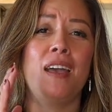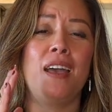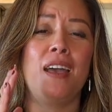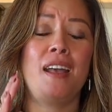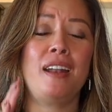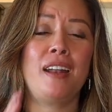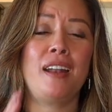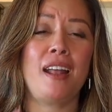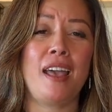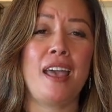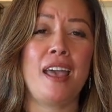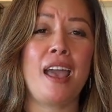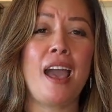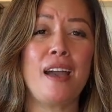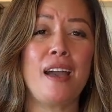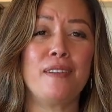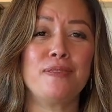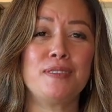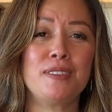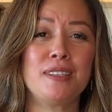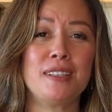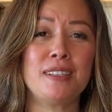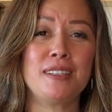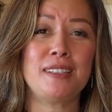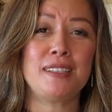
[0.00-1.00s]
And I have
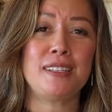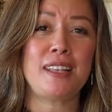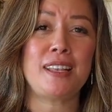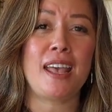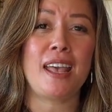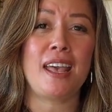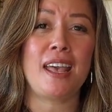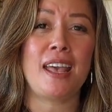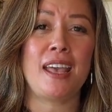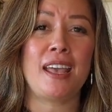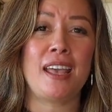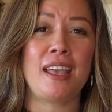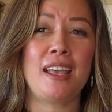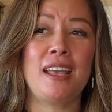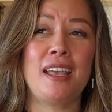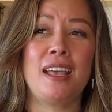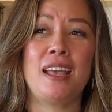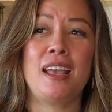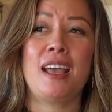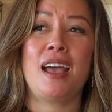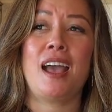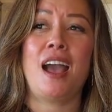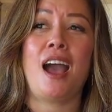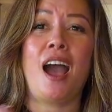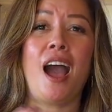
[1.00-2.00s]
to say,
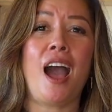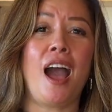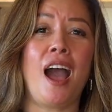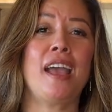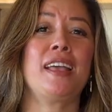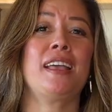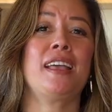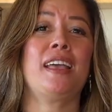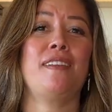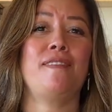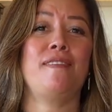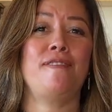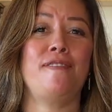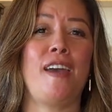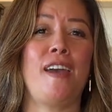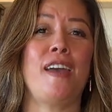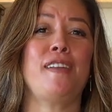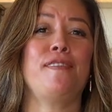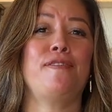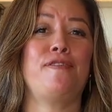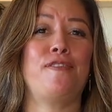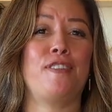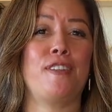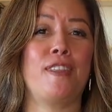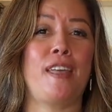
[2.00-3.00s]
I can vet
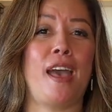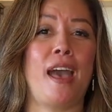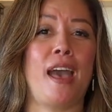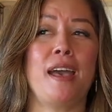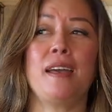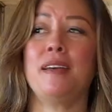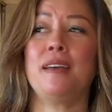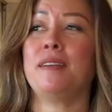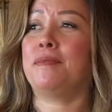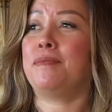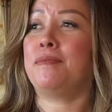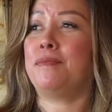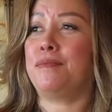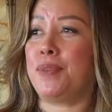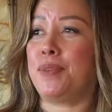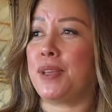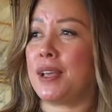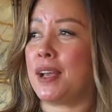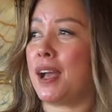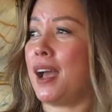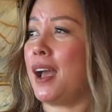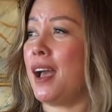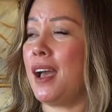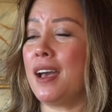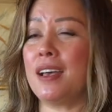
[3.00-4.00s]
for that
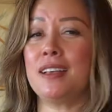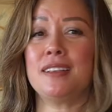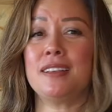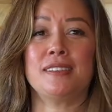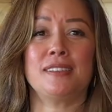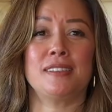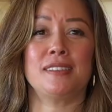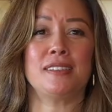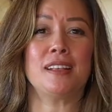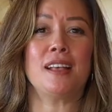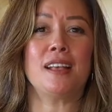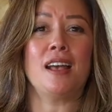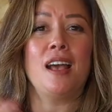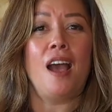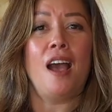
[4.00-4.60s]
because